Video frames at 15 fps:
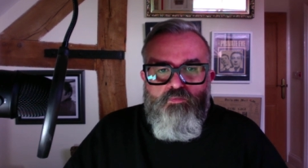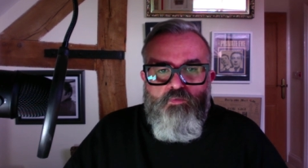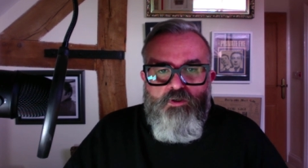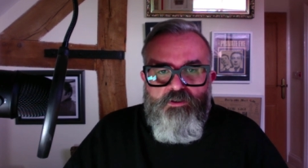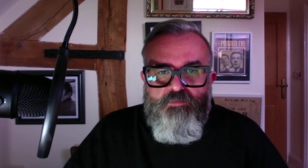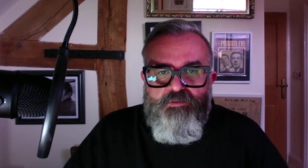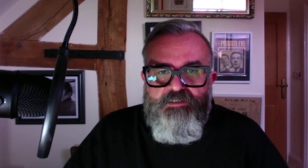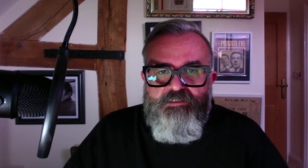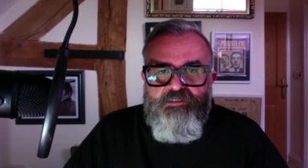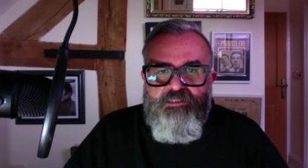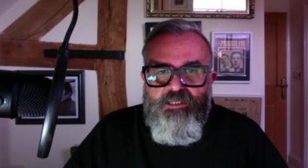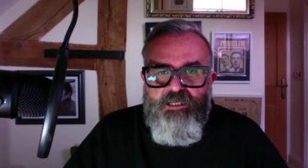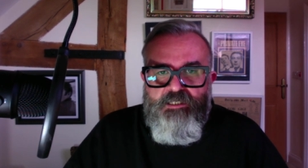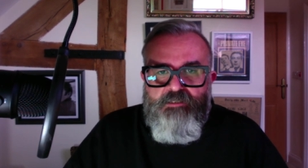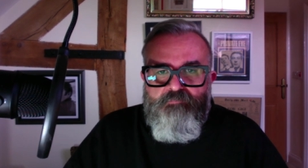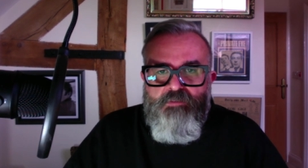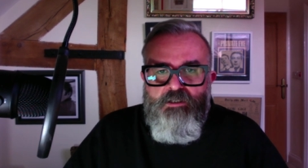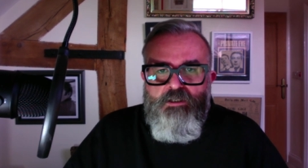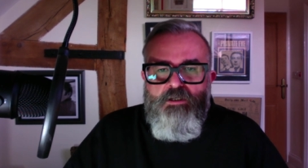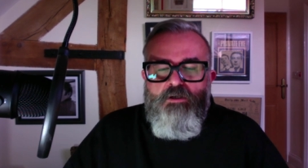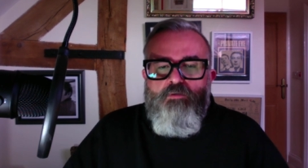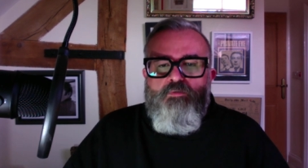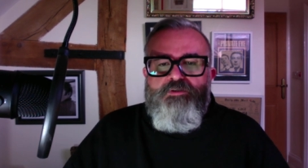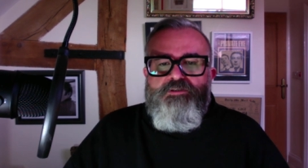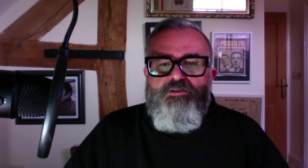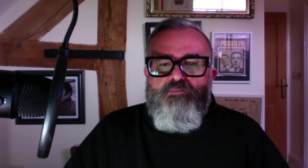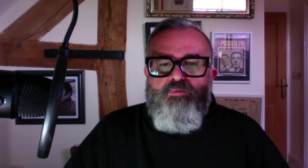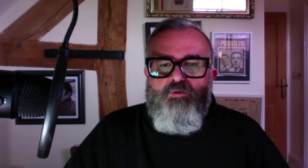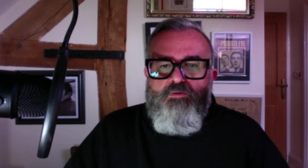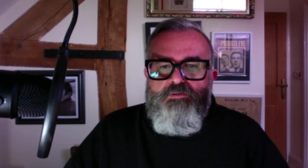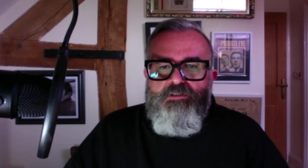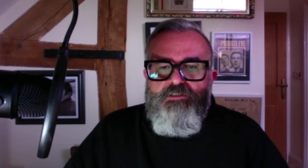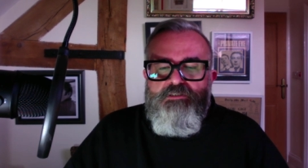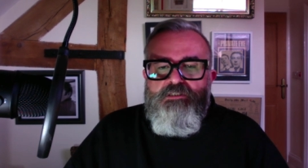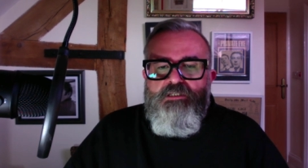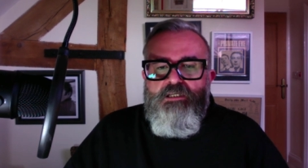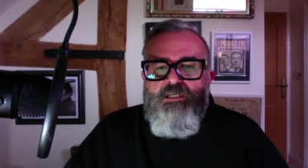work within the game, with supporters,